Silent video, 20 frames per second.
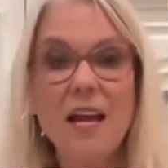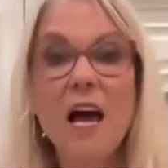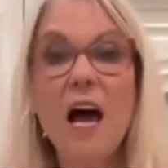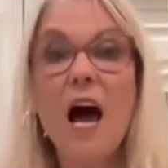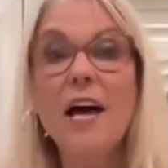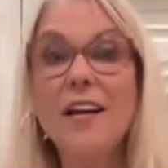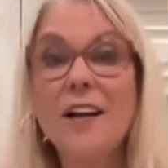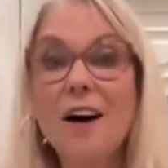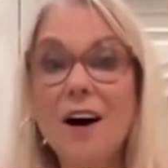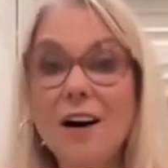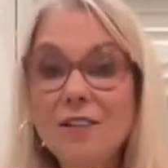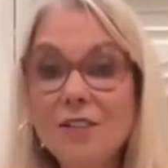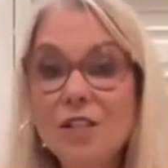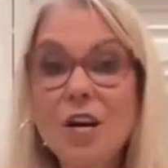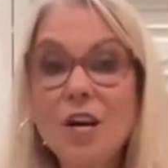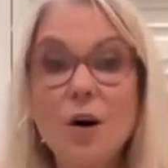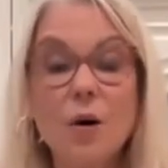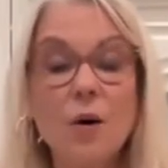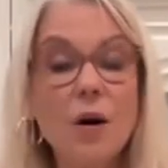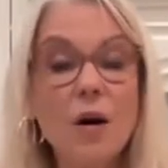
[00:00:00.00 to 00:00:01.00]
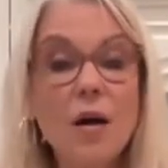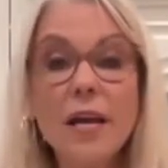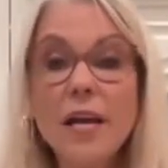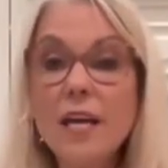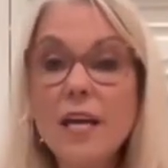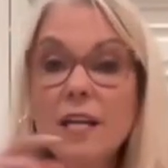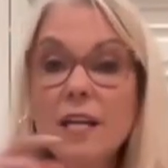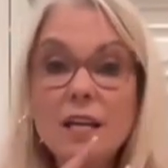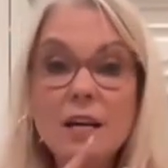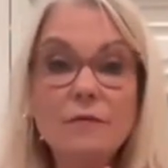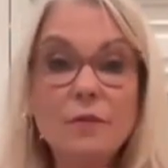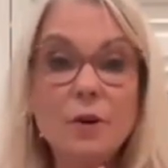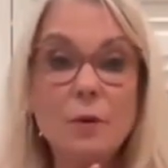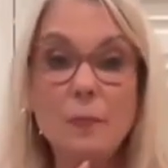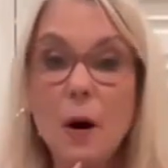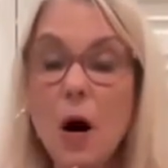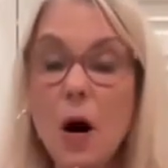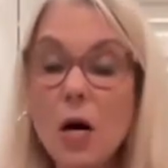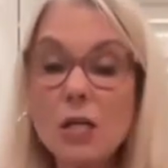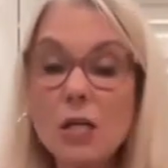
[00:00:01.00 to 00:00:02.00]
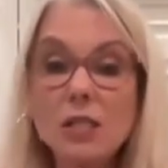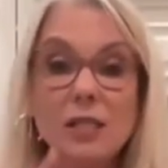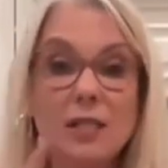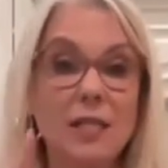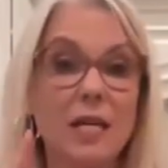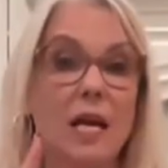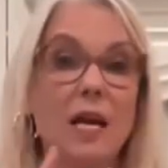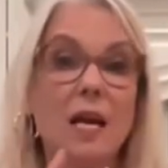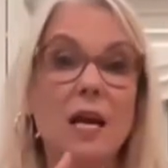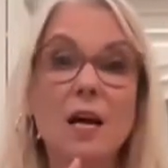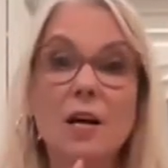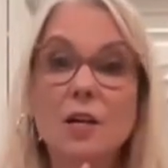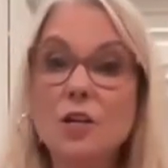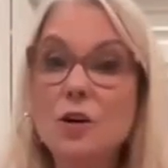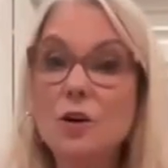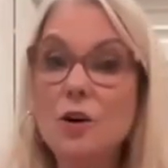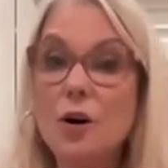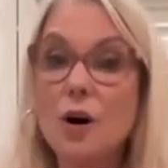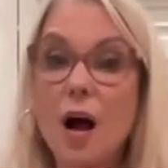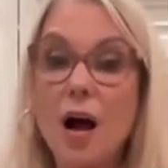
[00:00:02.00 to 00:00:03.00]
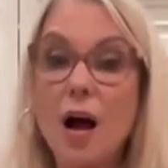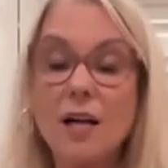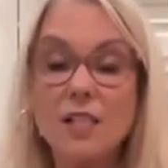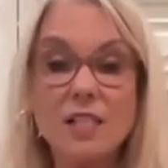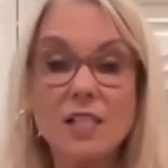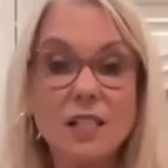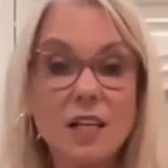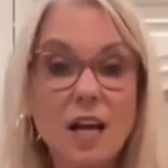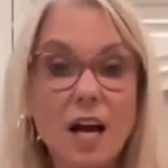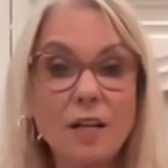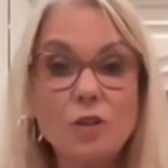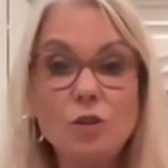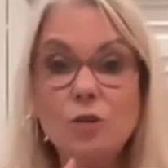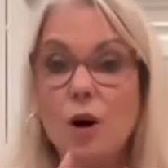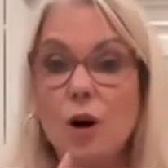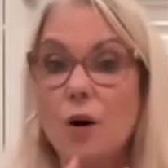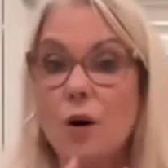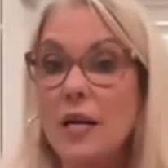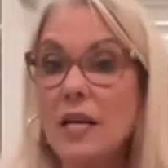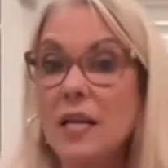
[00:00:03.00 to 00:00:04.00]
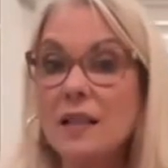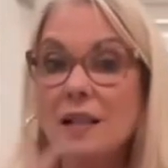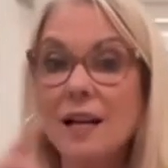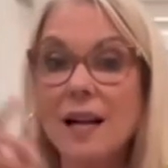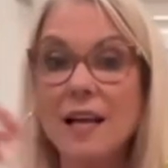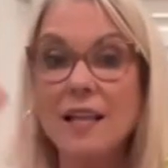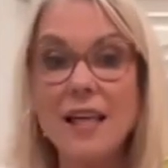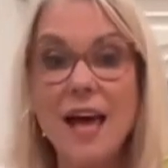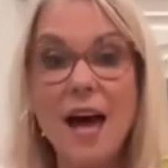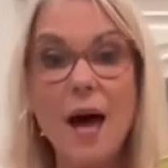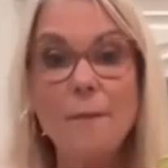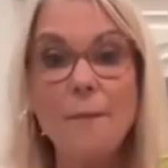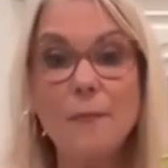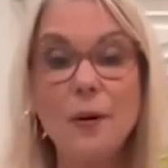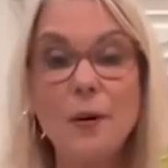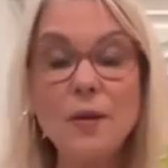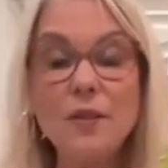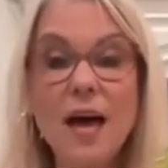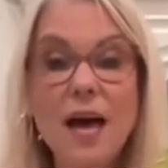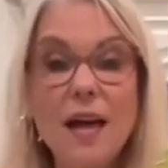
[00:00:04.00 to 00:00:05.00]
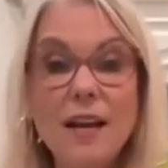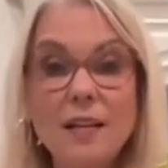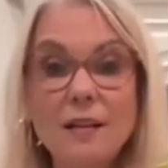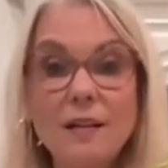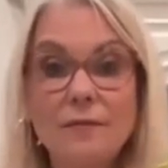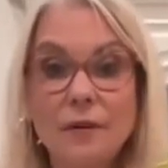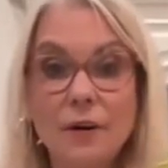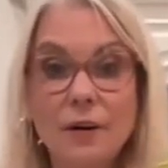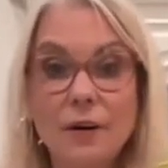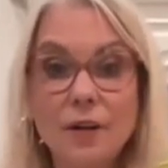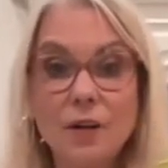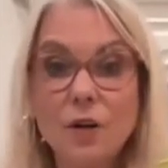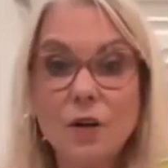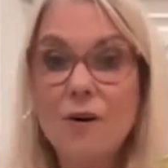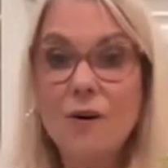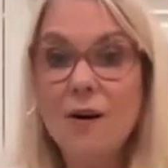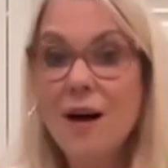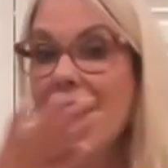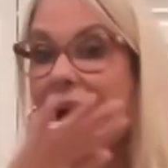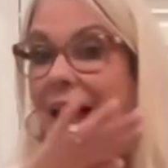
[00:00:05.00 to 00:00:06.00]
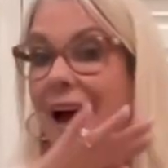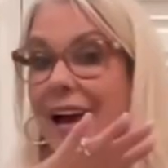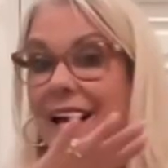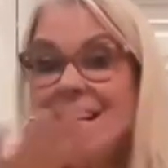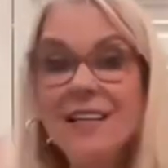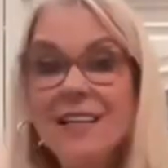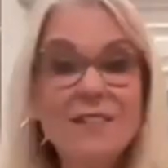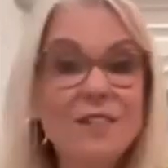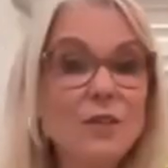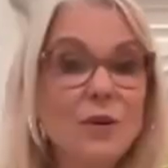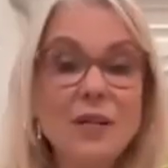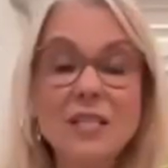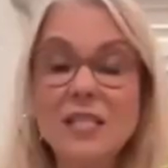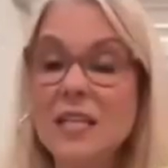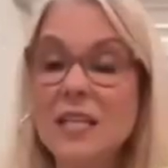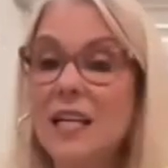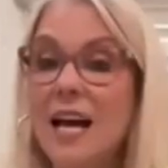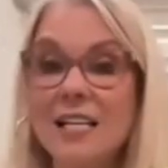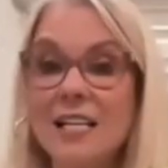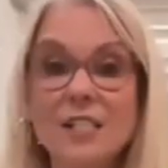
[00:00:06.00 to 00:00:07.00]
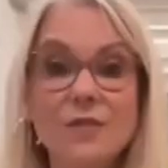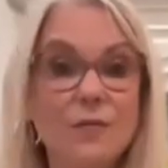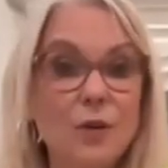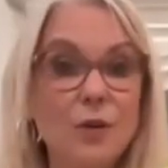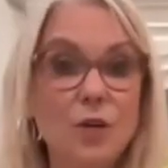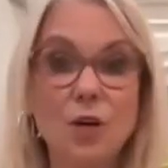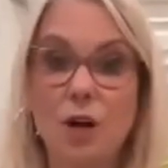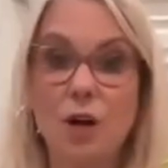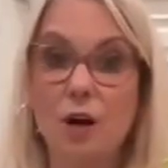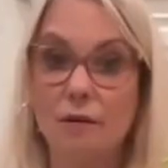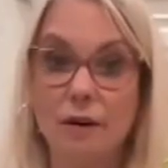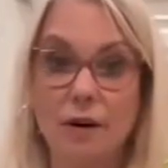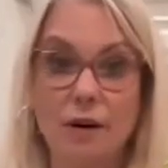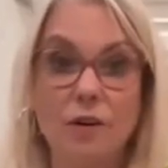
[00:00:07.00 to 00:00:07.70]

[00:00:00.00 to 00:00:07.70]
And also any of your parsley, your uh, cilantro, anything like that, put that in a vertical and it is going to last for you longer.